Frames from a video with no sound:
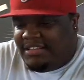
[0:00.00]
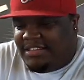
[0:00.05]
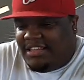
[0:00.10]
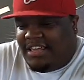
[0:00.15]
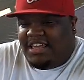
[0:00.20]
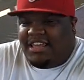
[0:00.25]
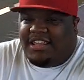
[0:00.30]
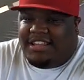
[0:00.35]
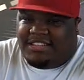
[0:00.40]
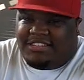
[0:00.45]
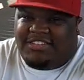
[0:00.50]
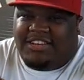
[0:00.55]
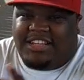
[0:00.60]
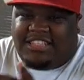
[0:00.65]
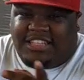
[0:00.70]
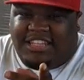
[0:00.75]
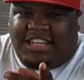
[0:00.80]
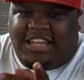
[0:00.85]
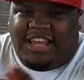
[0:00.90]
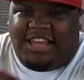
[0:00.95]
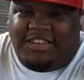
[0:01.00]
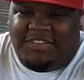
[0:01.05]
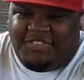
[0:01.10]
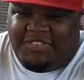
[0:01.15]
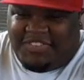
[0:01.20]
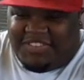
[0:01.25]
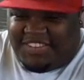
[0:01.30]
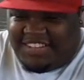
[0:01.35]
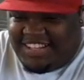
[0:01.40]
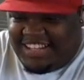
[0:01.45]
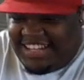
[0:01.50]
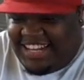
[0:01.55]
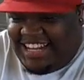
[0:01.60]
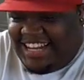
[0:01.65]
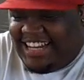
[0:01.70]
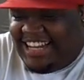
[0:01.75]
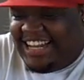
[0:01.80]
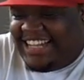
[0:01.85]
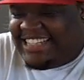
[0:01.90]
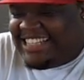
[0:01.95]
Yeah, so that's the life.
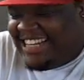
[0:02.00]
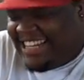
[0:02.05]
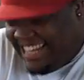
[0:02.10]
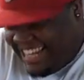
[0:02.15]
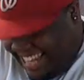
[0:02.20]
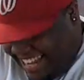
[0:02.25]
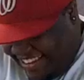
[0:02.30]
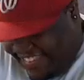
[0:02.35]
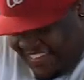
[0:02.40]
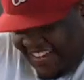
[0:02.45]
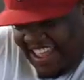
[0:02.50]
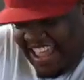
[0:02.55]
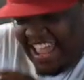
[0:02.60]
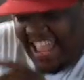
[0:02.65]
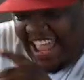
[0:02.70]
That's the life.